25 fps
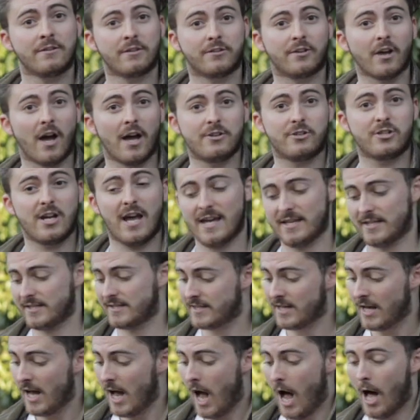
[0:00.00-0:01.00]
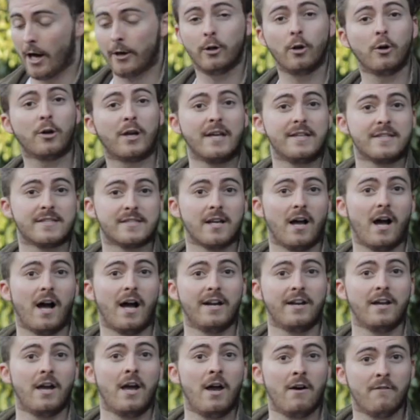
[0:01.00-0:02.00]
to digest and look
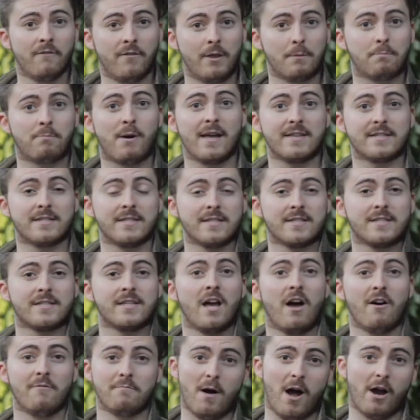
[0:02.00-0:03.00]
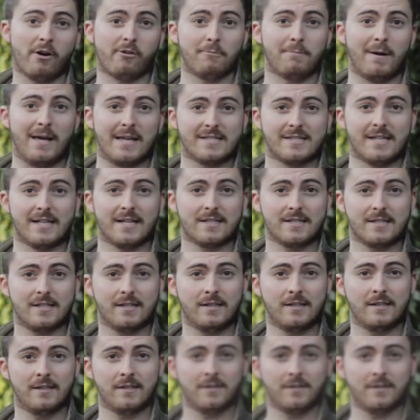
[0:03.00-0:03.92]
inside for the presence of microplastics.